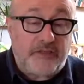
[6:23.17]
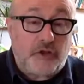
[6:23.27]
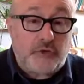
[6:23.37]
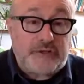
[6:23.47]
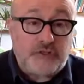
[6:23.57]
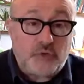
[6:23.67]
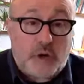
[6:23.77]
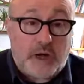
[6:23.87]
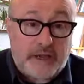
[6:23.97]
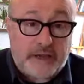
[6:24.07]
And the
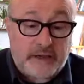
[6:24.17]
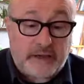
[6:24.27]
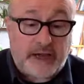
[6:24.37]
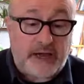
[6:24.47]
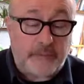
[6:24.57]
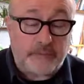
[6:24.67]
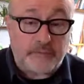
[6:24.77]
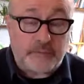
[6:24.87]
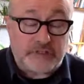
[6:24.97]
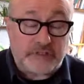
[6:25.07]
reason why
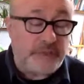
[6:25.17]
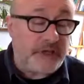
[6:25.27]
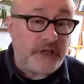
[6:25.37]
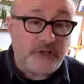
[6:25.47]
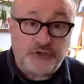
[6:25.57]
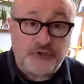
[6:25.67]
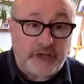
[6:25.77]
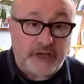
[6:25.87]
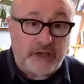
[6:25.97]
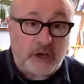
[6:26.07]
I'm speaking
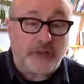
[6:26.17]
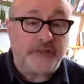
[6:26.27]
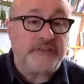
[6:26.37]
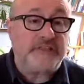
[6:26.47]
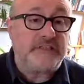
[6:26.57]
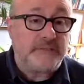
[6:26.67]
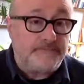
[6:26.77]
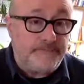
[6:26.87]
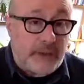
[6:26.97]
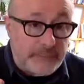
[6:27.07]
today on this
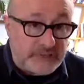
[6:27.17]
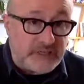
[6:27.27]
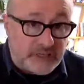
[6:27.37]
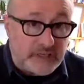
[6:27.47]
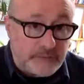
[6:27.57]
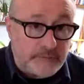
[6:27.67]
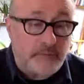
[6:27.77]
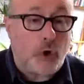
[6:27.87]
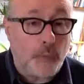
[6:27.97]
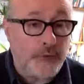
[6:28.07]
Paptic
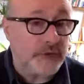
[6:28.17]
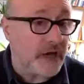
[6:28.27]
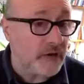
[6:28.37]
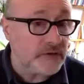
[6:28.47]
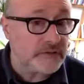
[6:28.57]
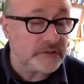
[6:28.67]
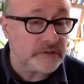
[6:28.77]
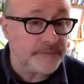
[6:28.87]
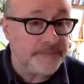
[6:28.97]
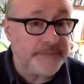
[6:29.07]
open
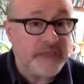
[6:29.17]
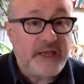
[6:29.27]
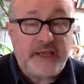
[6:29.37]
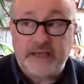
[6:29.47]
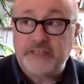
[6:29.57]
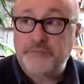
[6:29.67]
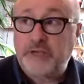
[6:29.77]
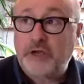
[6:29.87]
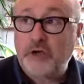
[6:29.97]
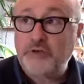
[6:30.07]
house is
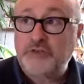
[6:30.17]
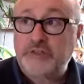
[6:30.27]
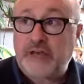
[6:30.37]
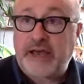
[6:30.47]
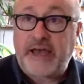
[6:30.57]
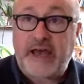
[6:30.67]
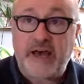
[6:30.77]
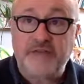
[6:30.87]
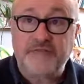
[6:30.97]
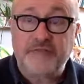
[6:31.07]
because I
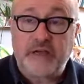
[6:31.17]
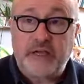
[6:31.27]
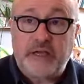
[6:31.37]
have